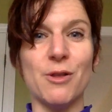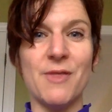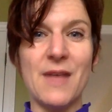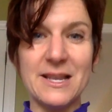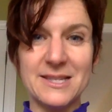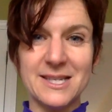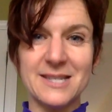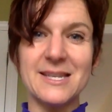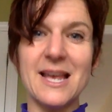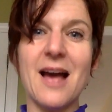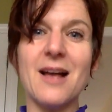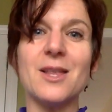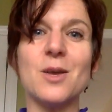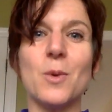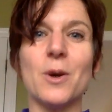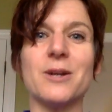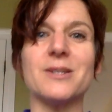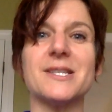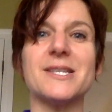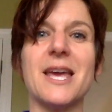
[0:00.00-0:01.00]
And that's exactly
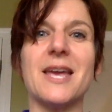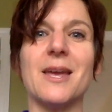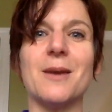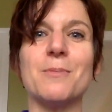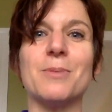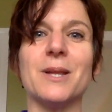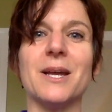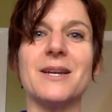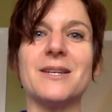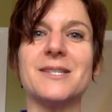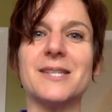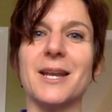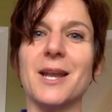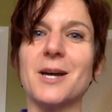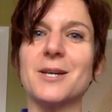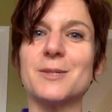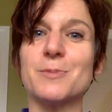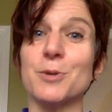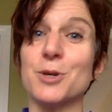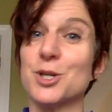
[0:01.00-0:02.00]
where it's taking place in
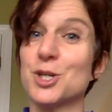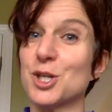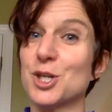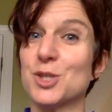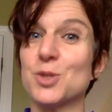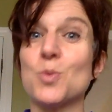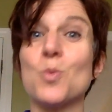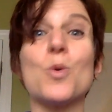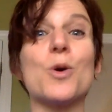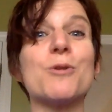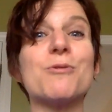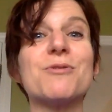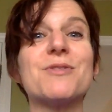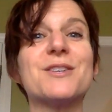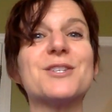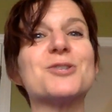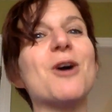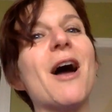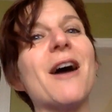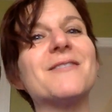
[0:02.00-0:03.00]
Uxbridge. It's worth
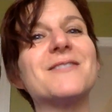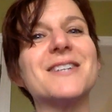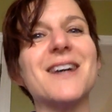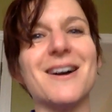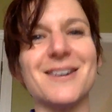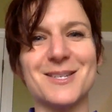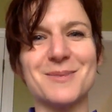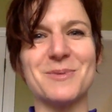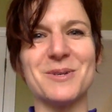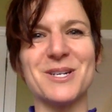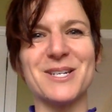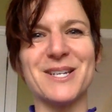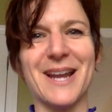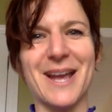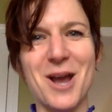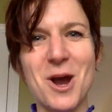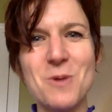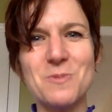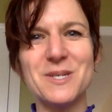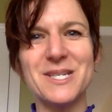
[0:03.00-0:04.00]
the drive to Uxbridge and
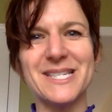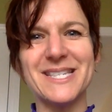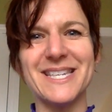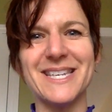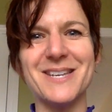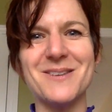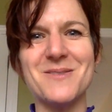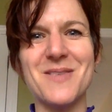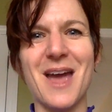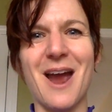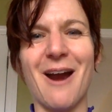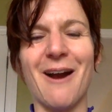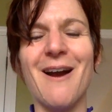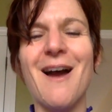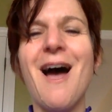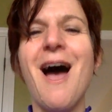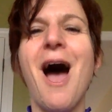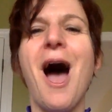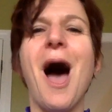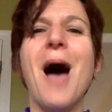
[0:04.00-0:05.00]
I hope to see you there.
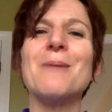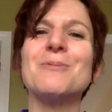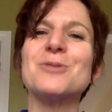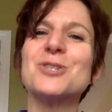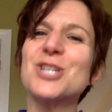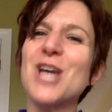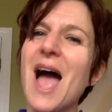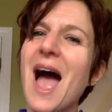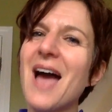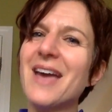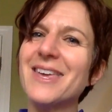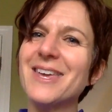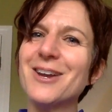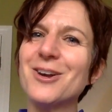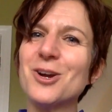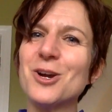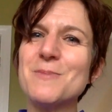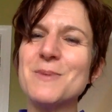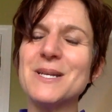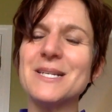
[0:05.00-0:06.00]
I'm Jacquie
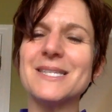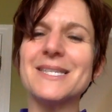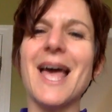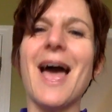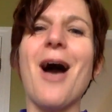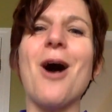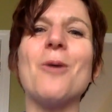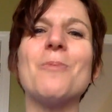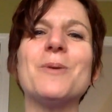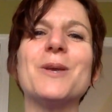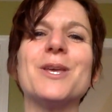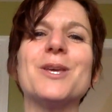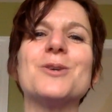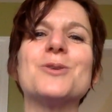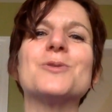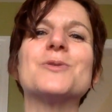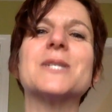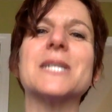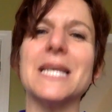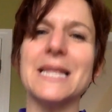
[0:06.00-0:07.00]
Hermans helping
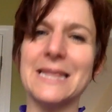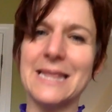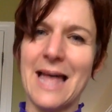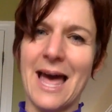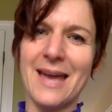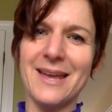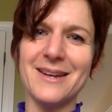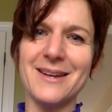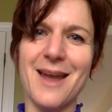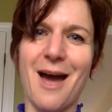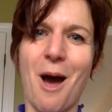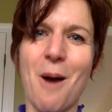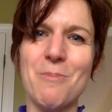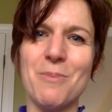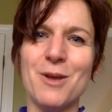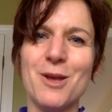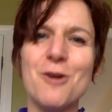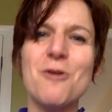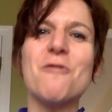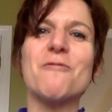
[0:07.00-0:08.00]
you to lighten up
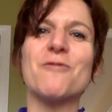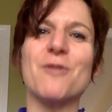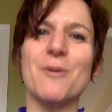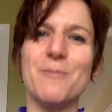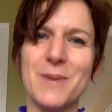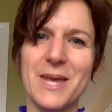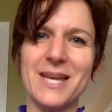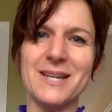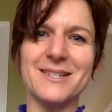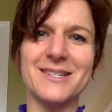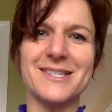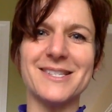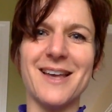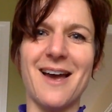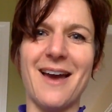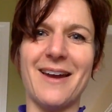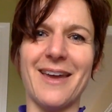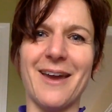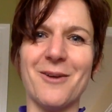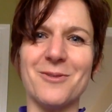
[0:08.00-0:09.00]
from the
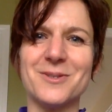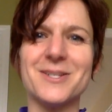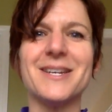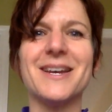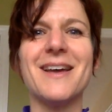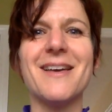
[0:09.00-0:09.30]
inside out.